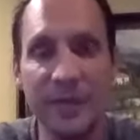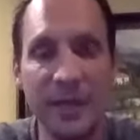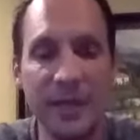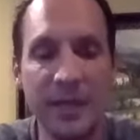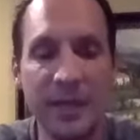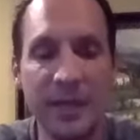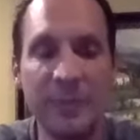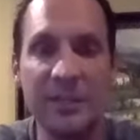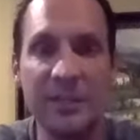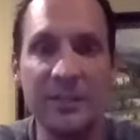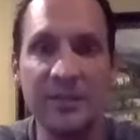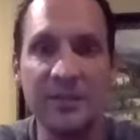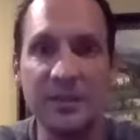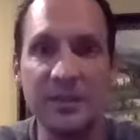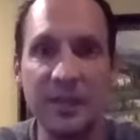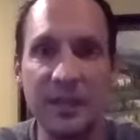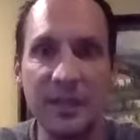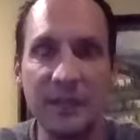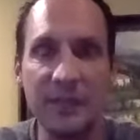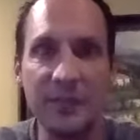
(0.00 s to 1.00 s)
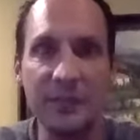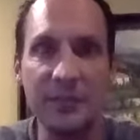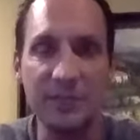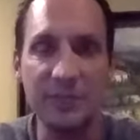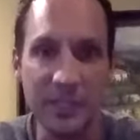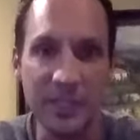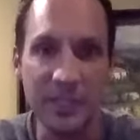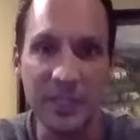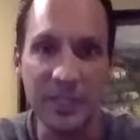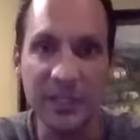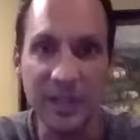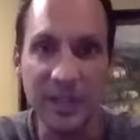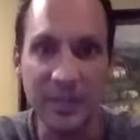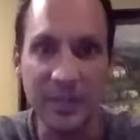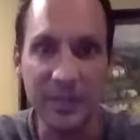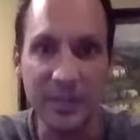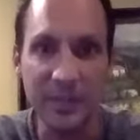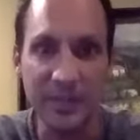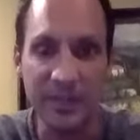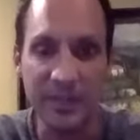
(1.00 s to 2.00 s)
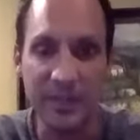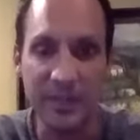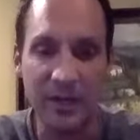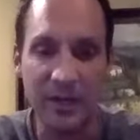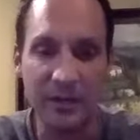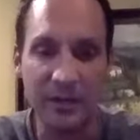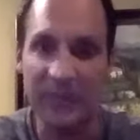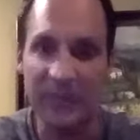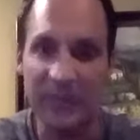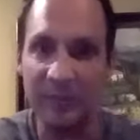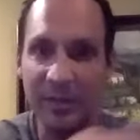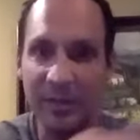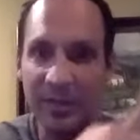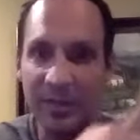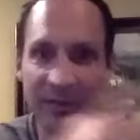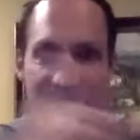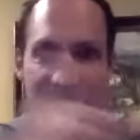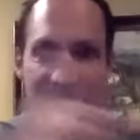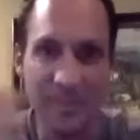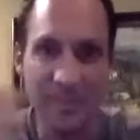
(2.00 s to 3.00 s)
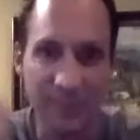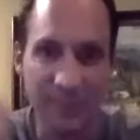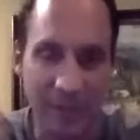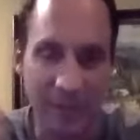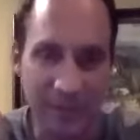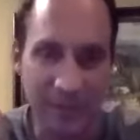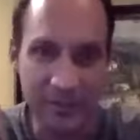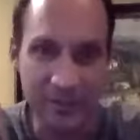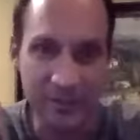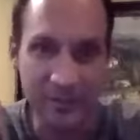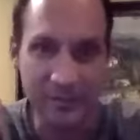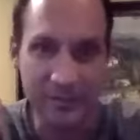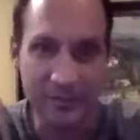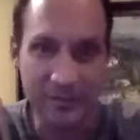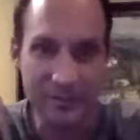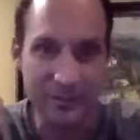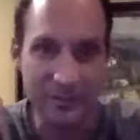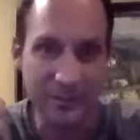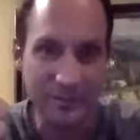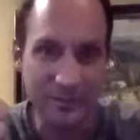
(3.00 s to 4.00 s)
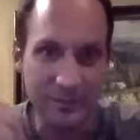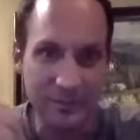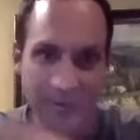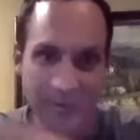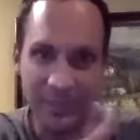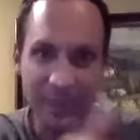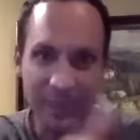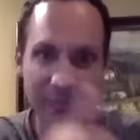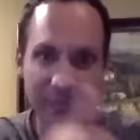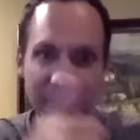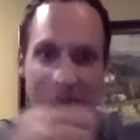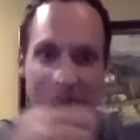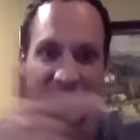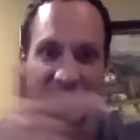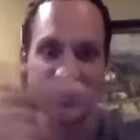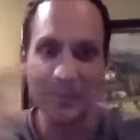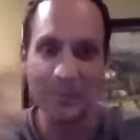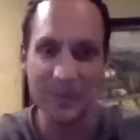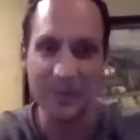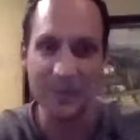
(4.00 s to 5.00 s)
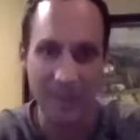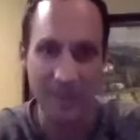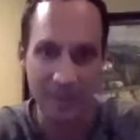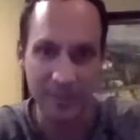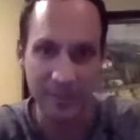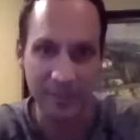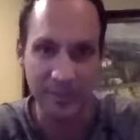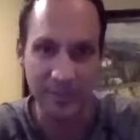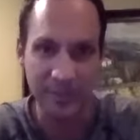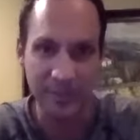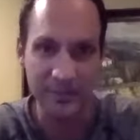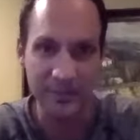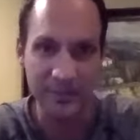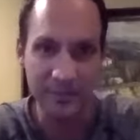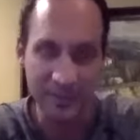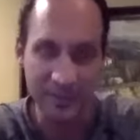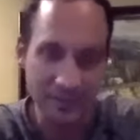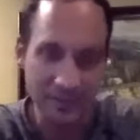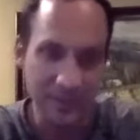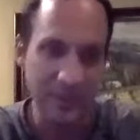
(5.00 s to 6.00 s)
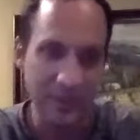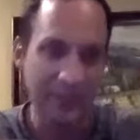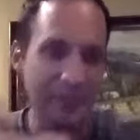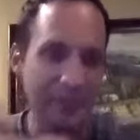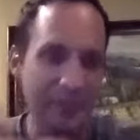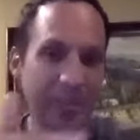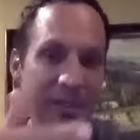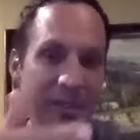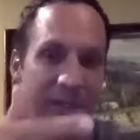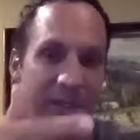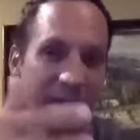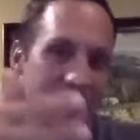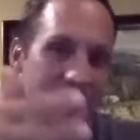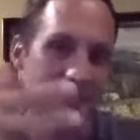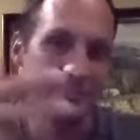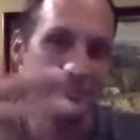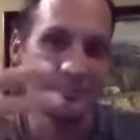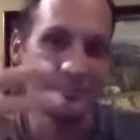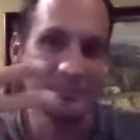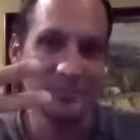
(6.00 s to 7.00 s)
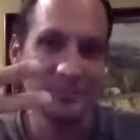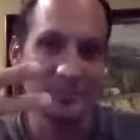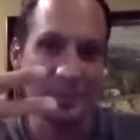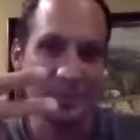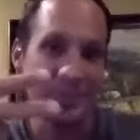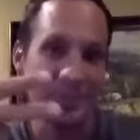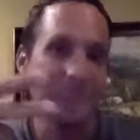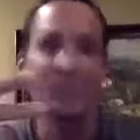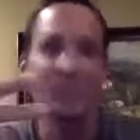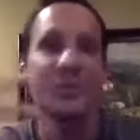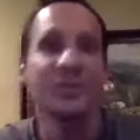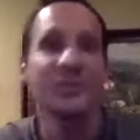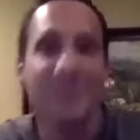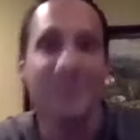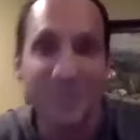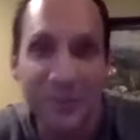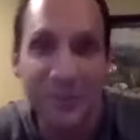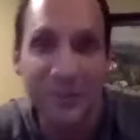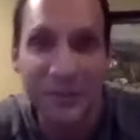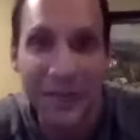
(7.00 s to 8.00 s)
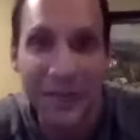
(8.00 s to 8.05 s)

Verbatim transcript: Because if you're in a company right now, everybody has the same products, everybody has the same comp plan, everybody sometimes dresses the same.